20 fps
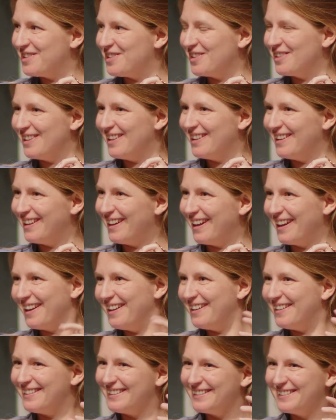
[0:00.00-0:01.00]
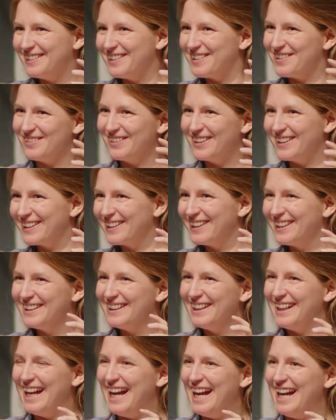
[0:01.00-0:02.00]
So they're like, oh, it doesn't work.
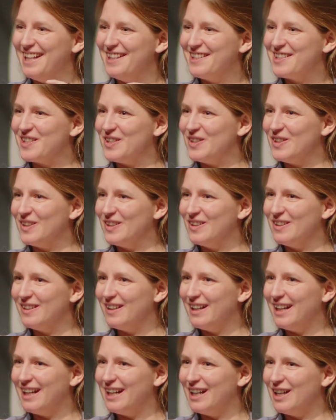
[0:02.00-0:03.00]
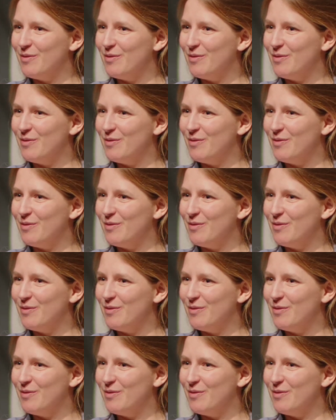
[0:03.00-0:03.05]
And so,